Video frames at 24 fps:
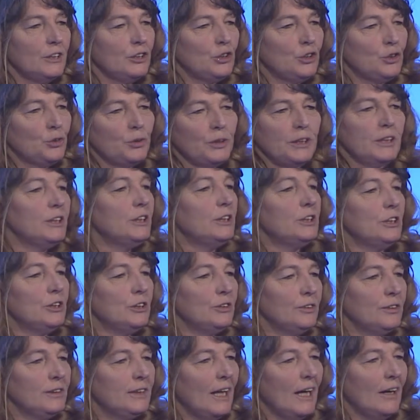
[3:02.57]

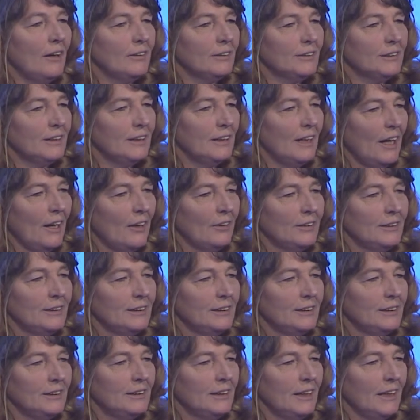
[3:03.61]
22,000
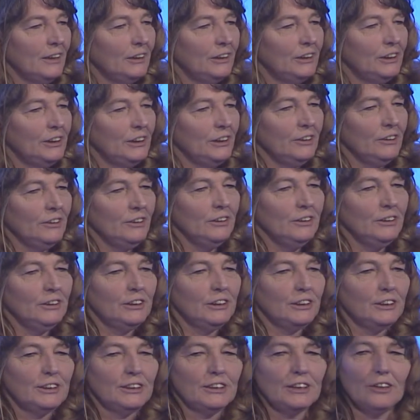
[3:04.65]
houses last year
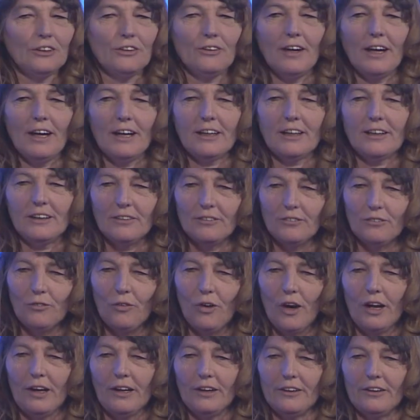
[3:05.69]
just so I could
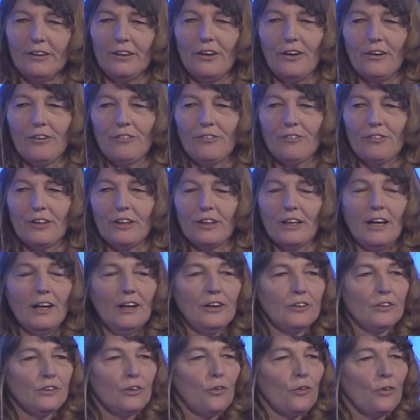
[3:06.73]
walk in their front
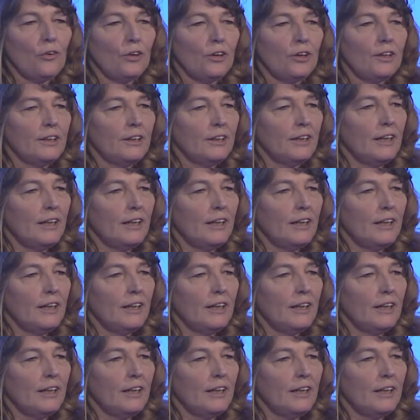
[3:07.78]
door,